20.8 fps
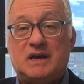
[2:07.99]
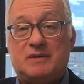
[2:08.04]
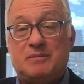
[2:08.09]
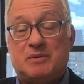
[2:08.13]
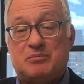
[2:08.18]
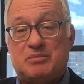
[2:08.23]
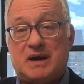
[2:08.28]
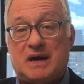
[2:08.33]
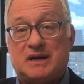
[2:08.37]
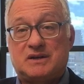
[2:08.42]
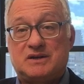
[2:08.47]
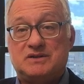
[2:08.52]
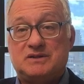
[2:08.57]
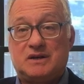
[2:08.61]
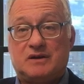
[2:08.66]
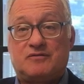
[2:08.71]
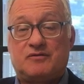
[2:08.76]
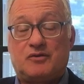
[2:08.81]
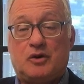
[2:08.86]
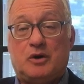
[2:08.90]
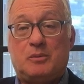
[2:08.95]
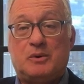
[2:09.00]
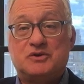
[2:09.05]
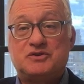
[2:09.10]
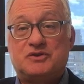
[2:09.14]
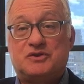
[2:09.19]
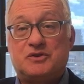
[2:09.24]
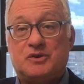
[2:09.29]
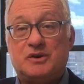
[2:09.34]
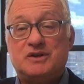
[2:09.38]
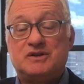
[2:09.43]
I've been practicing for
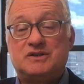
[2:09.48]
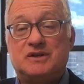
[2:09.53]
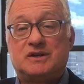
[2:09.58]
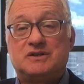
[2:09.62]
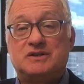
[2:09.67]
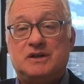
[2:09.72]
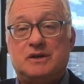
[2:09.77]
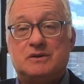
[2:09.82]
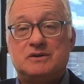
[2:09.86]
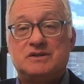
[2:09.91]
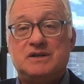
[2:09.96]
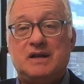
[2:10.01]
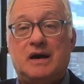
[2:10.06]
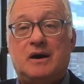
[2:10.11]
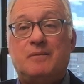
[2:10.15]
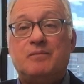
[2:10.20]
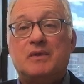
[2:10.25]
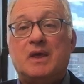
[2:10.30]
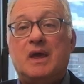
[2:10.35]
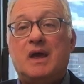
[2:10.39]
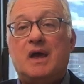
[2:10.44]
almost 36 years now.